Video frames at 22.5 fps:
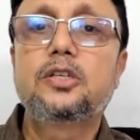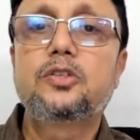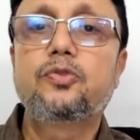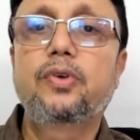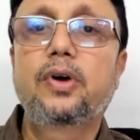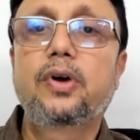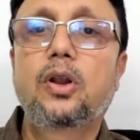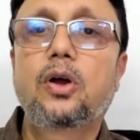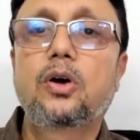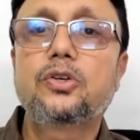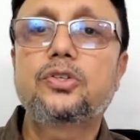its
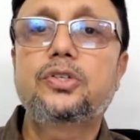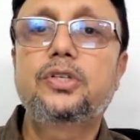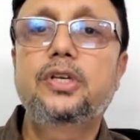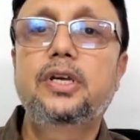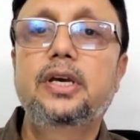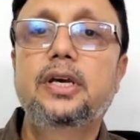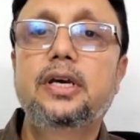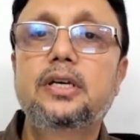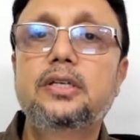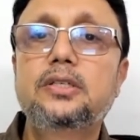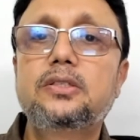
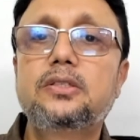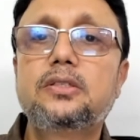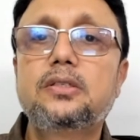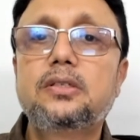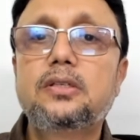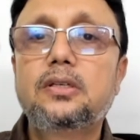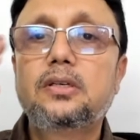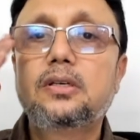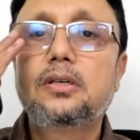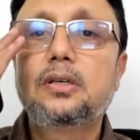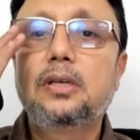velocity
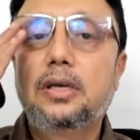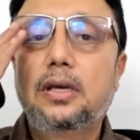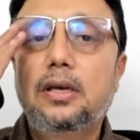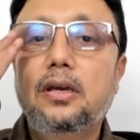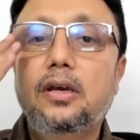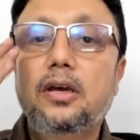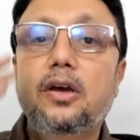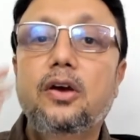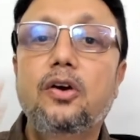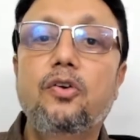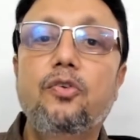is
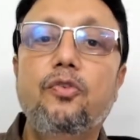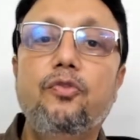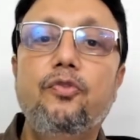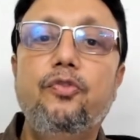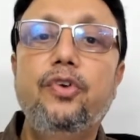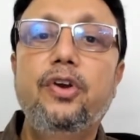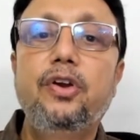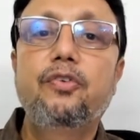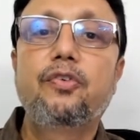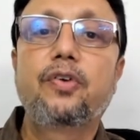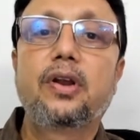
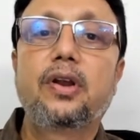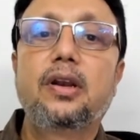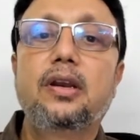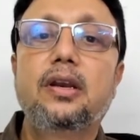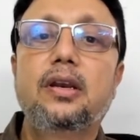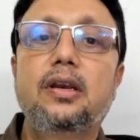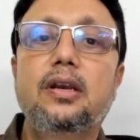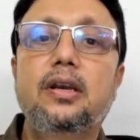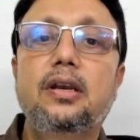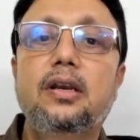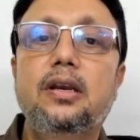
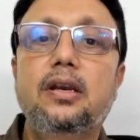v1.